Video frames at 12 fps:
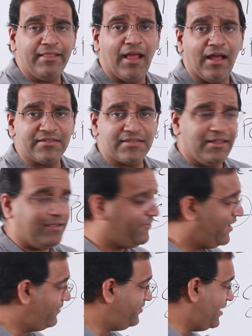And
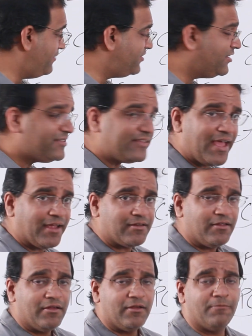lastly, we have the Evidence
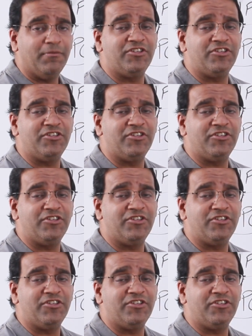Act,